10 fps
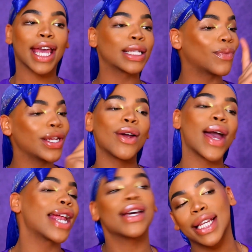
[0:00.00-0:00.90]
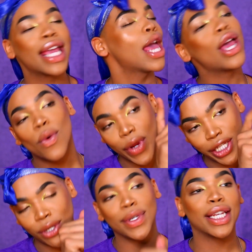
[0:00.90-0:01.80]
Because we don't have we
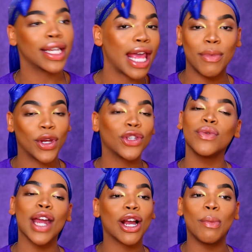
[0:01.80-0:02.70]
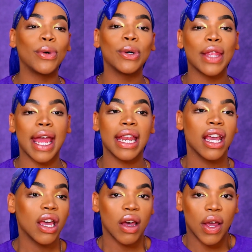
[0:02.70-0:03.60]
do need a label because you're not gonna pull that.
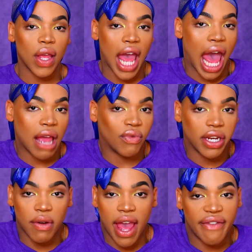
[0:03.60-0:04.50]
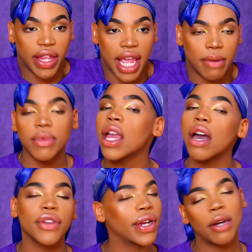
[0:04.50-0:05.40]
We don't have a label.
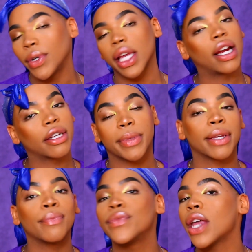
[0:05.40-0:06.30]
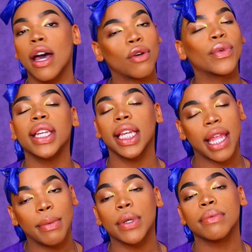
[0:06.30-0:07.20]
No, you're not gonna pull that card on me. No, we need a
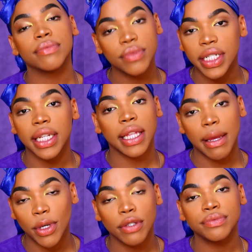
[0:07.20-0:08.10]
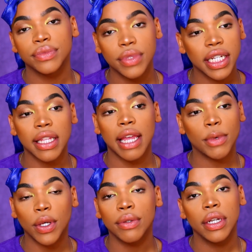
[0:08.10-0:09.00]
label. We need a label. We need a
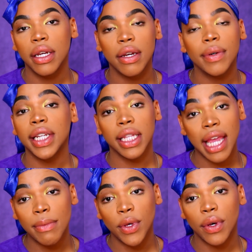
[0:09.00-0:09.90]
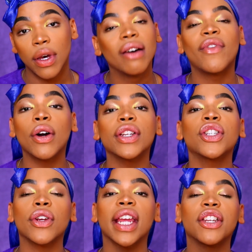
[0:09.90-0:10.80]
label. We need a label. Focus
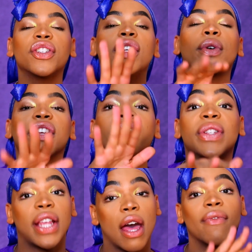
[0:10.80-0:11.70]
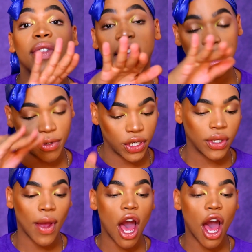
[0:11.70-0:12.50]
your energy on yourself. That's what you do.